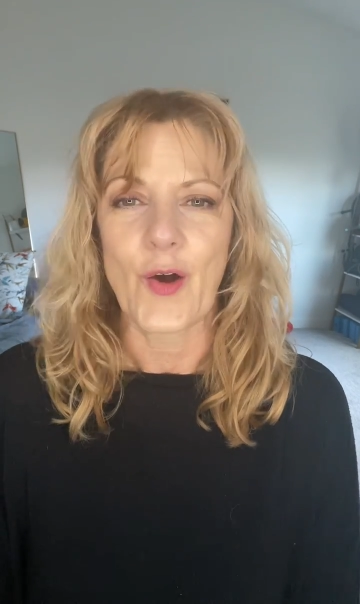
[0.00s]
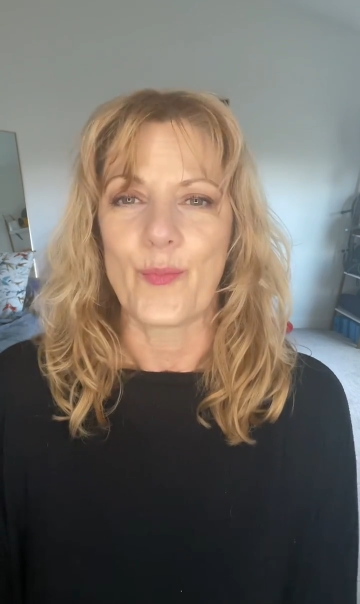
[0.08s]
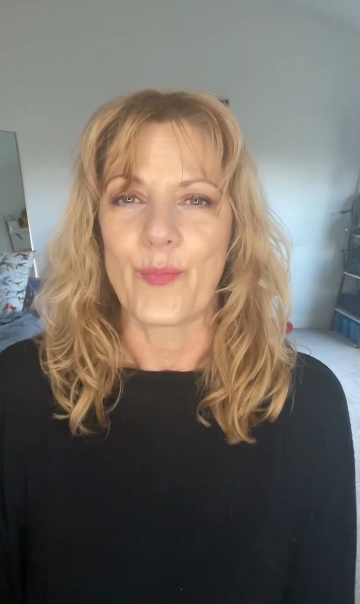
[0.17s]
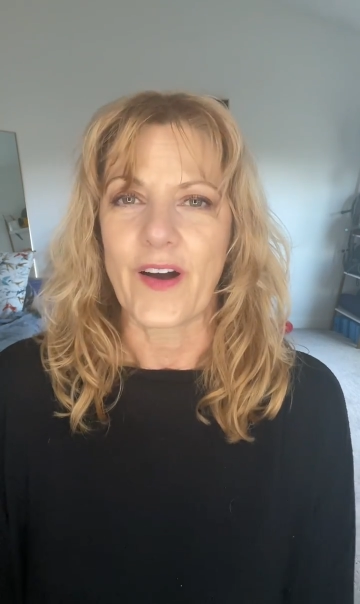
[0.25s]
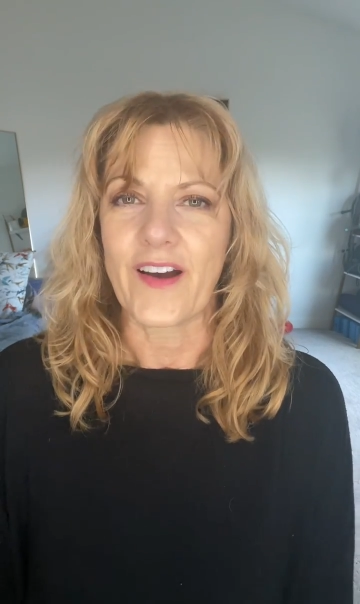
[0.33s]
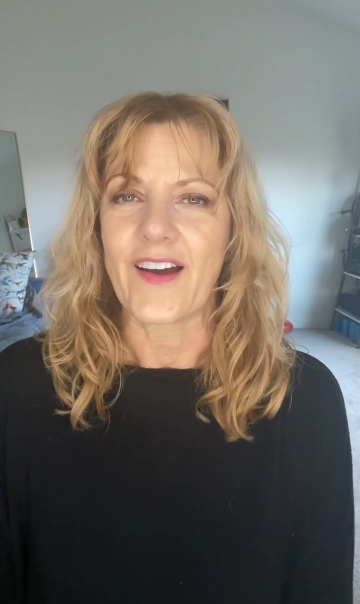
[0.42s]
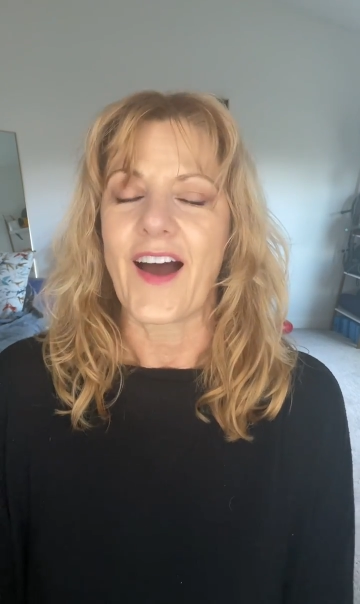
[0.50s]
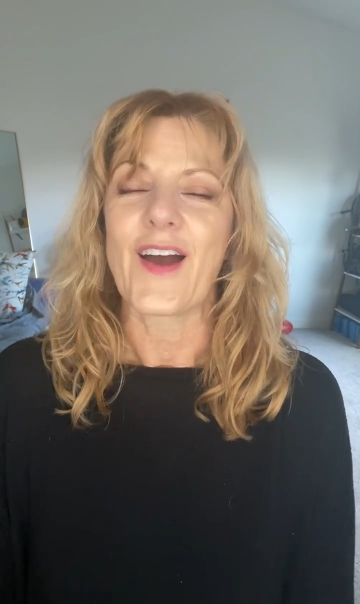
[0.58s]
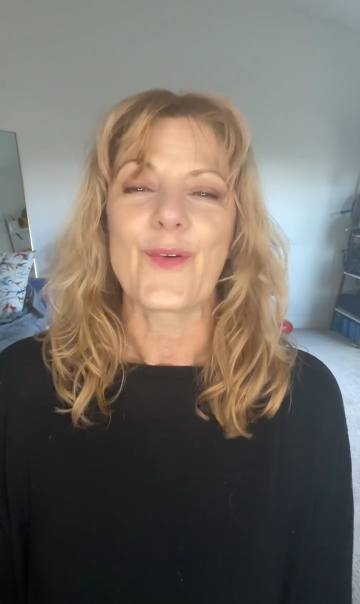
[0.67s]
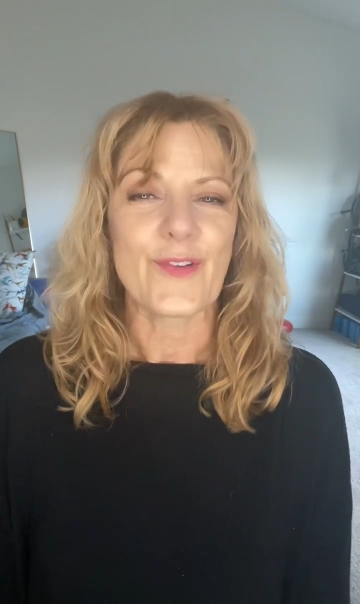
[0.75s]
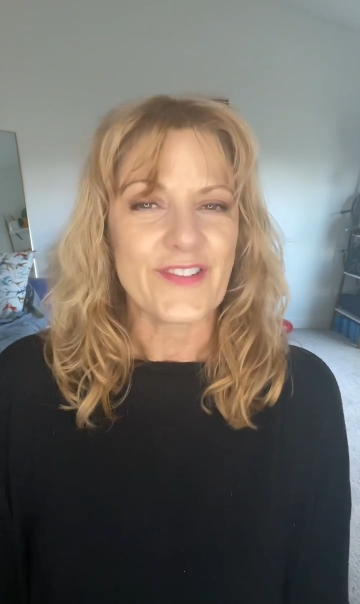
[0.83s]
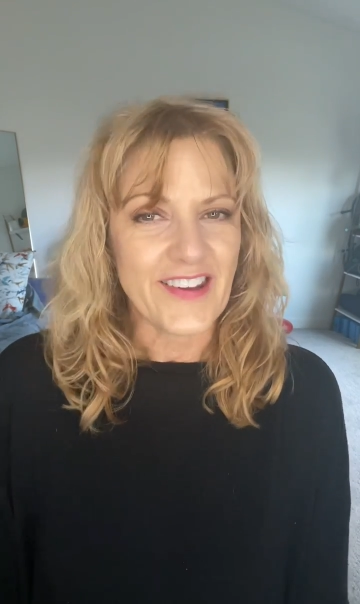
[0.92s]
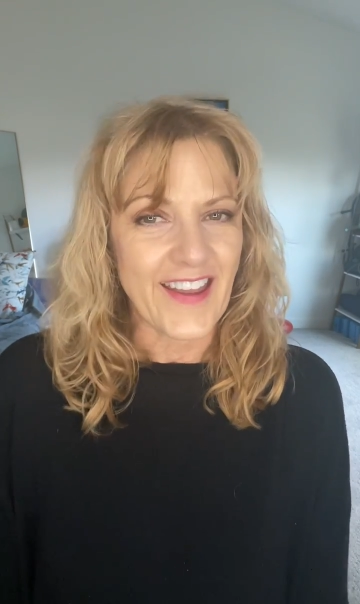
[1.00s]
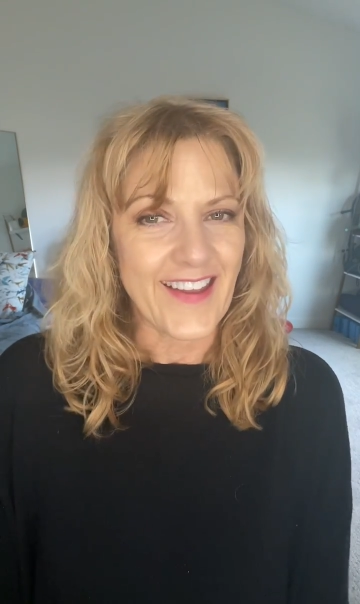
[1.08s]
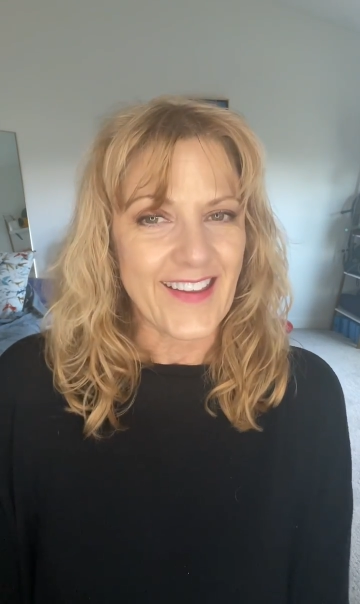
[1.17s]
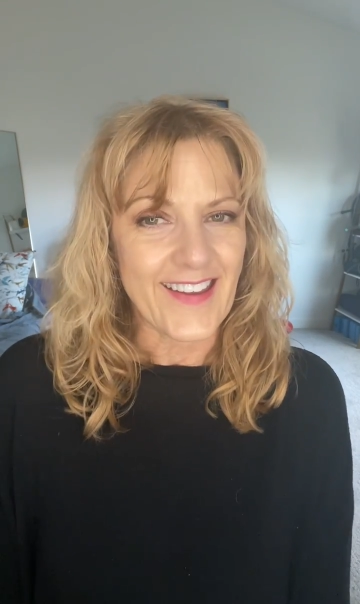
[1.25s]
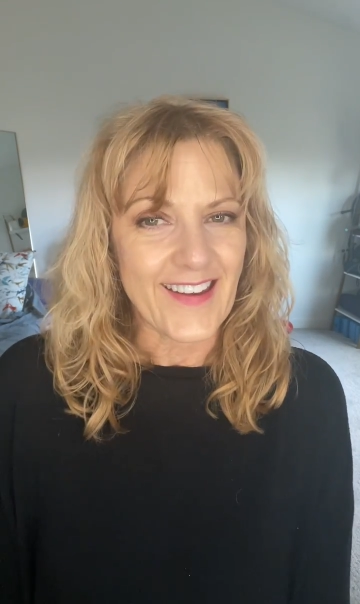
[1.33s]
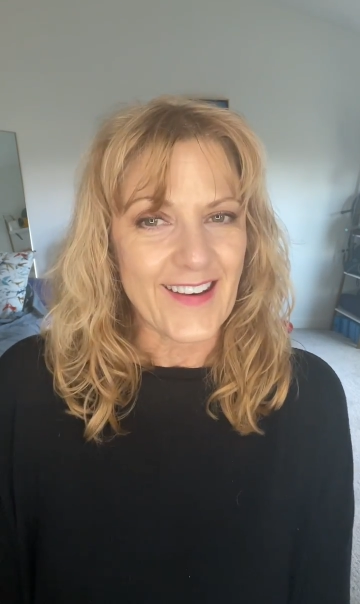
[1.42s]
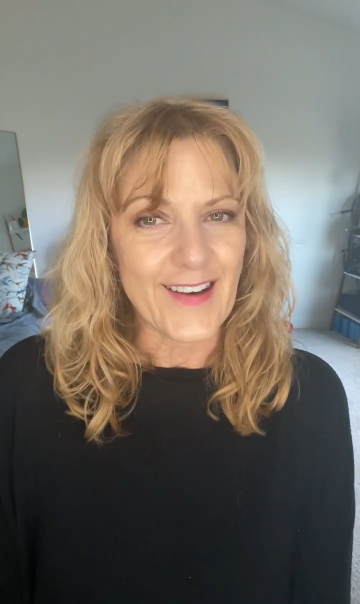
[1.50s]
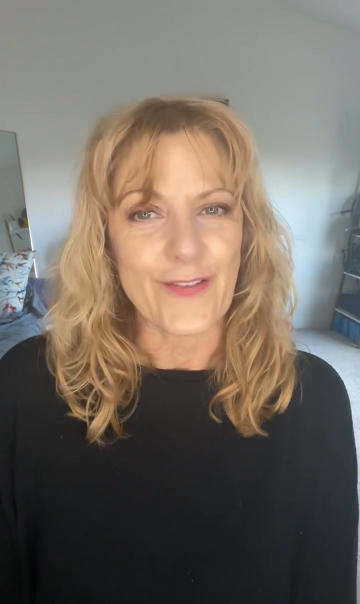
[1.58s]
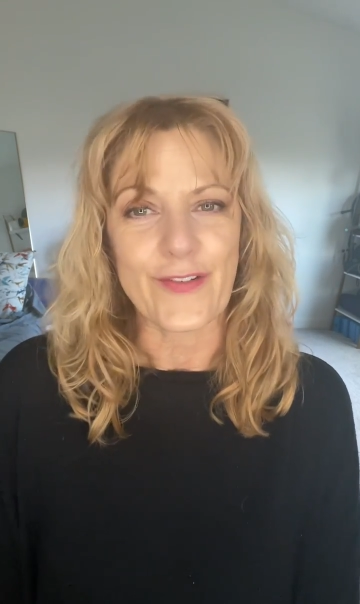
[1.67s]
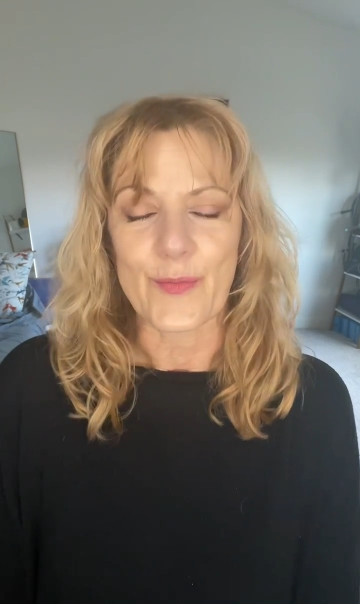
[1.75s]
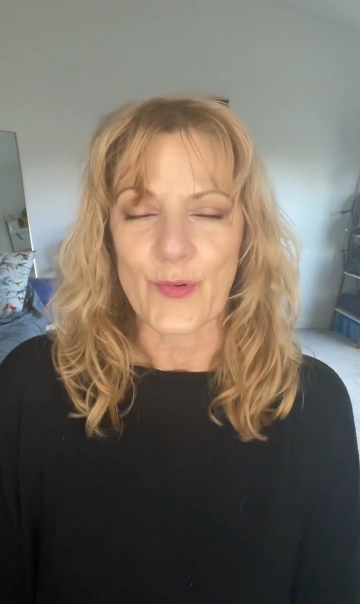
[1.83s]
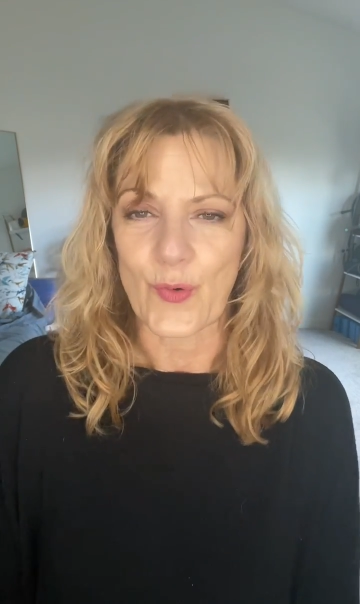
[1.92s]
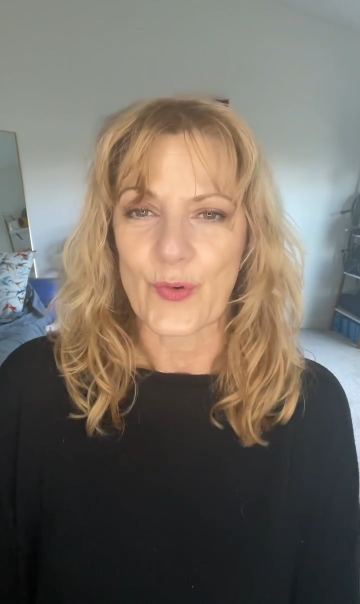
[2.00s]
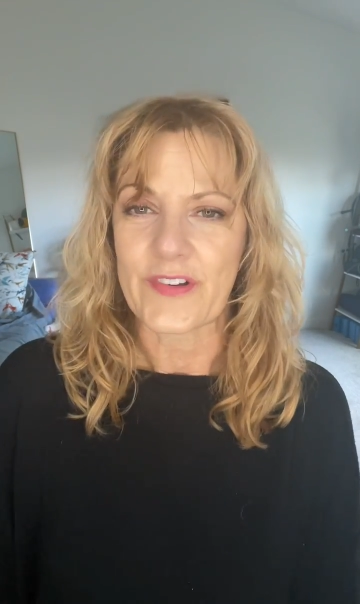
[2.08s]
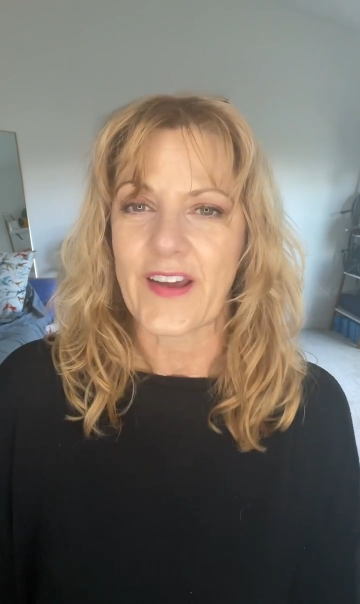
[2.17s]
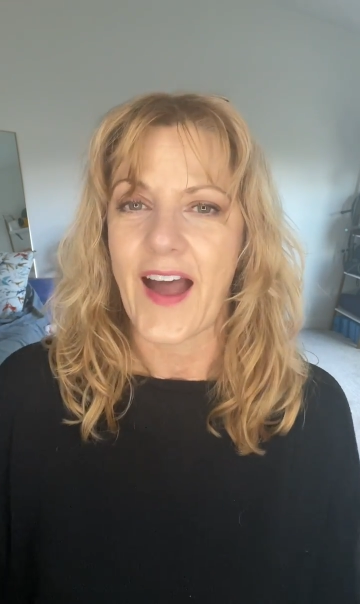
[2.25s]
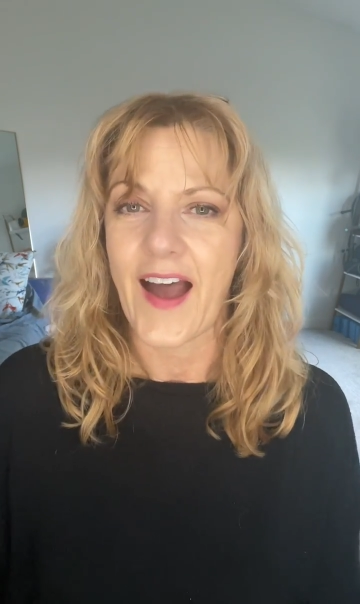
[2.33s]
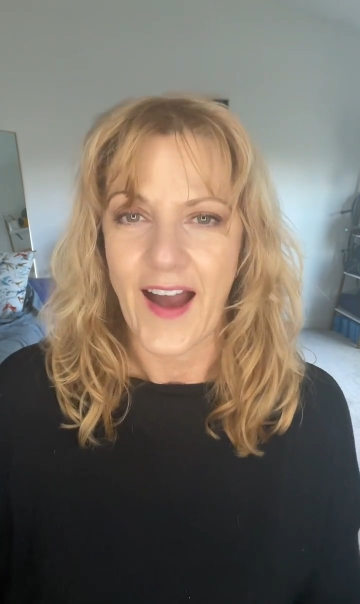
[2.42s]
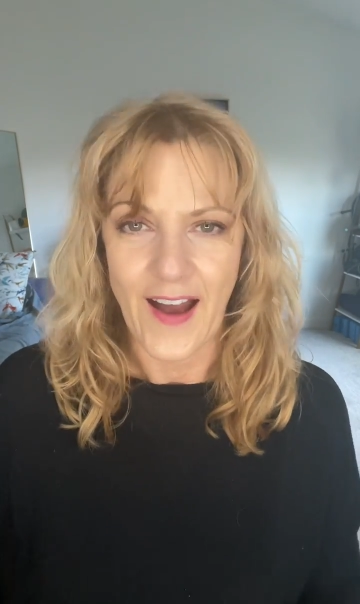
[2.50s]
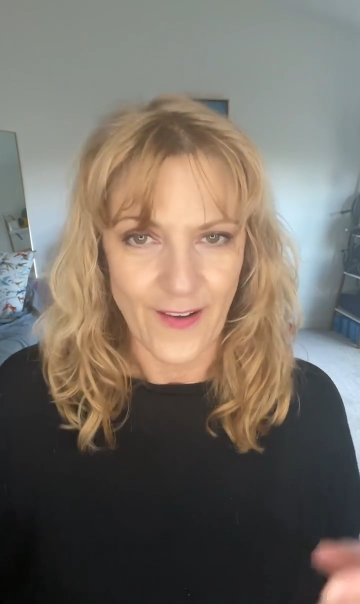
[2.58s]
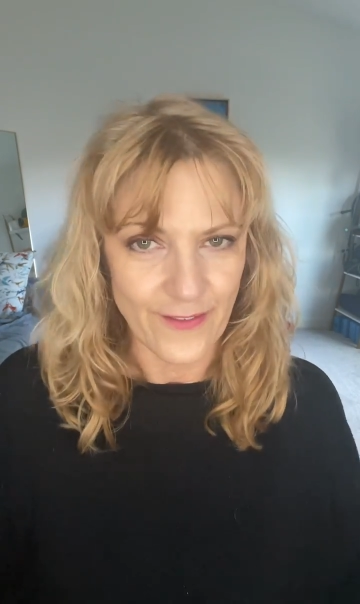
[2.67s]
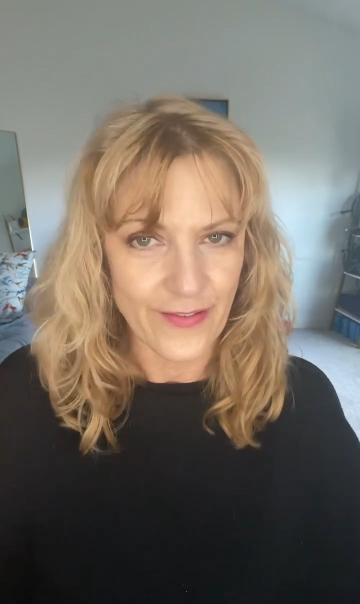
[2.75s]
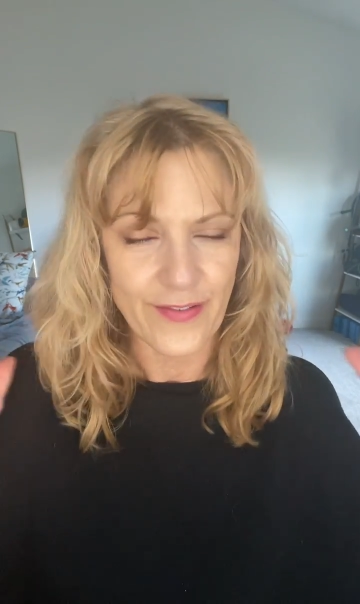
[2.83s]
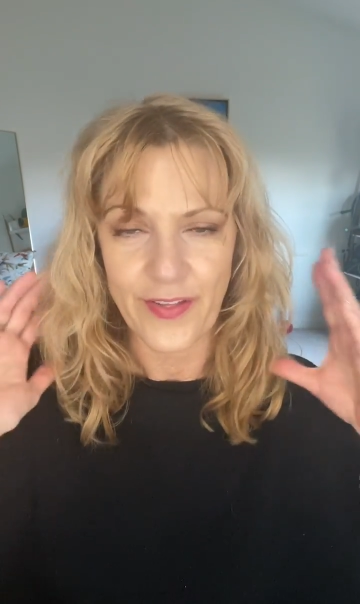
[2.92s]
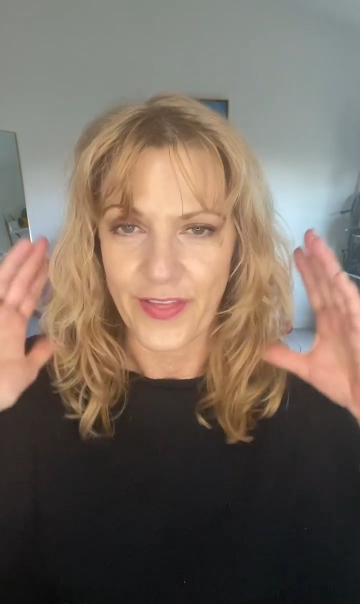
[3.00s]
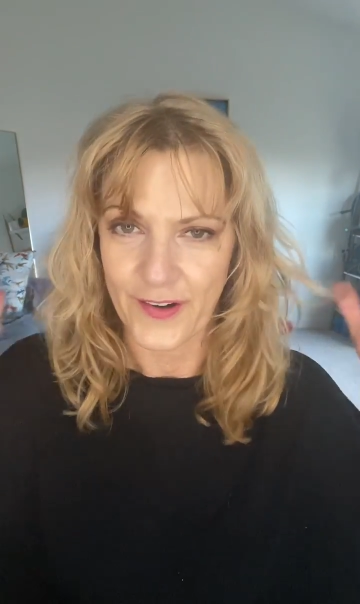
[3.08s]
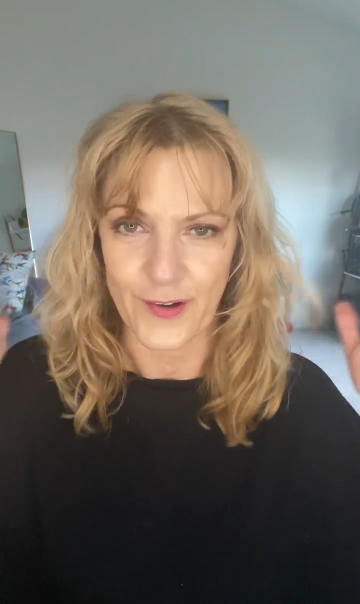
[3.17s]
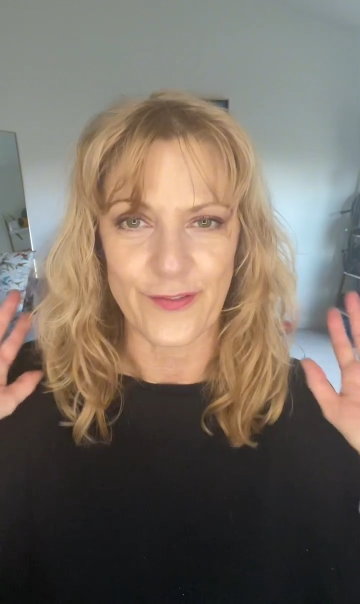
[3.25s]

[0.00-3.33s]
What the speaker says: But I will take it if I'm going to have thicker,